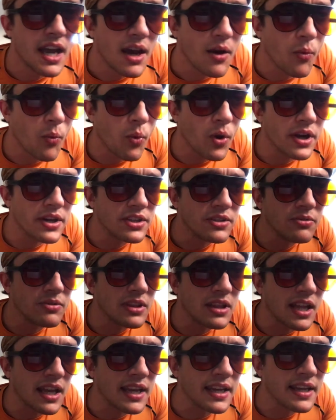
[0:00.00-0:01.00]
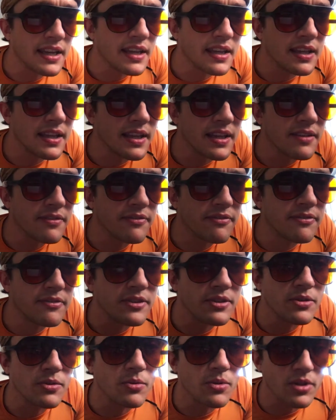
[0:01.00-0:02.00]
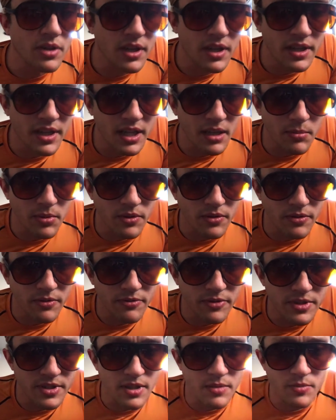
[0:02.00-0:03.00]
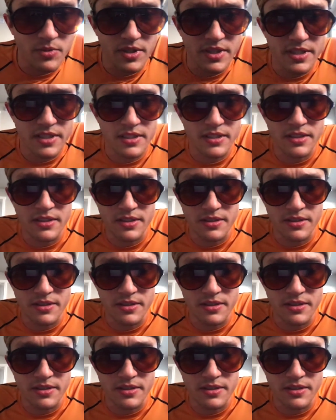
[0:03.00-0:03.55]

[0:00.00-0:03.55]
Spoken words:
what you like if you are unable for some reason